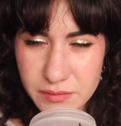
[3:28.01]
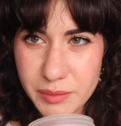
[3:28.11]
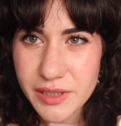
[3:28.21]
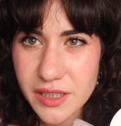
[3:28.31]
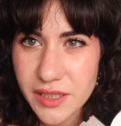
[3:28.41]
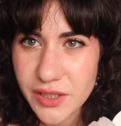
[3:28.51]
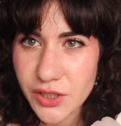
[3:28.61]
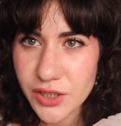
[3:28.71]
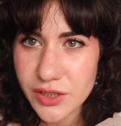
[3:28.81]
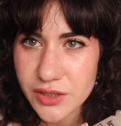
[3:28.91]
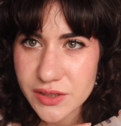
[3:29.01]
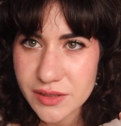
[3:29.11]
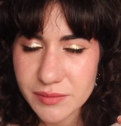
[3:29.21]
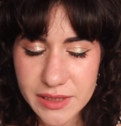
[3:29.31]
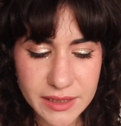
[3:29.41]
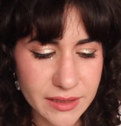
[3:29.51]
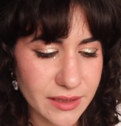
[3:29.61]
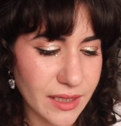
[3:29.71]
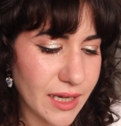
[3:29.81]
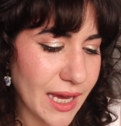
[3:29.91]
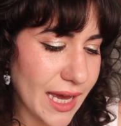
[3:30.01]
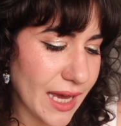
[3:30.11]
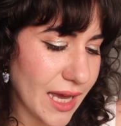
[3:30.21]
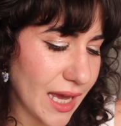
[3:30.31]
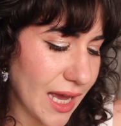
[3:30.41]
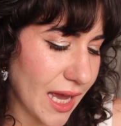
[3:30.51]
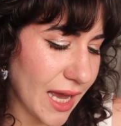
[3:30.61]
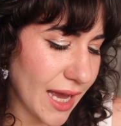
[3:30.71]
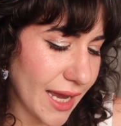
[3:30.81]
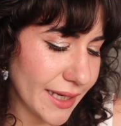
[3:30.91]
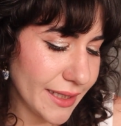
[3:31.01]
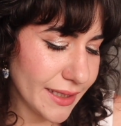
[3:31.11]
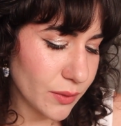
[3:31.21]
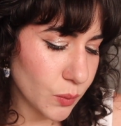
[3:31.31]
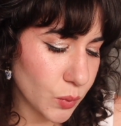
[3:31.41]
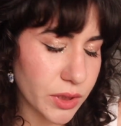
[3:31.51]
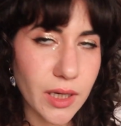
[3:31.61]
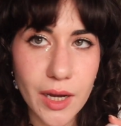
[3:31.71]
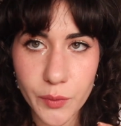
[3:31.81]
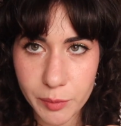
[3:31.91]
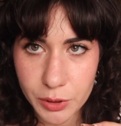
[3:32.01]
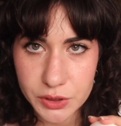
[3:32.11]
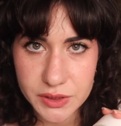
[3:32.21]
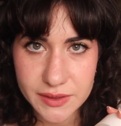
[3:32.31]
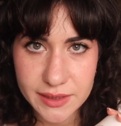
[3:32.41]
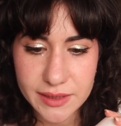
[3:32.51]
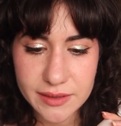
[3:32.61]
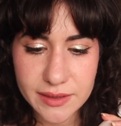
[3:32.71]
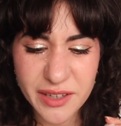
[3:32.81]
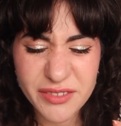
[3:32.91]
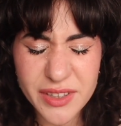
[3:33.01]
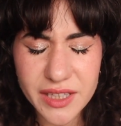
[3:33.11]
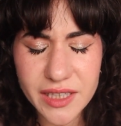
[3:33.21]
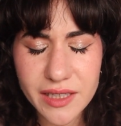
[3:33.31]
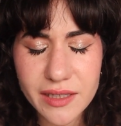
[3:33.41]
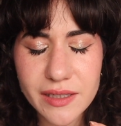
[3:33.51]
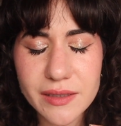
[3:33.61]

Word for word: maybe a year or something. I would not repurchase this. I feel like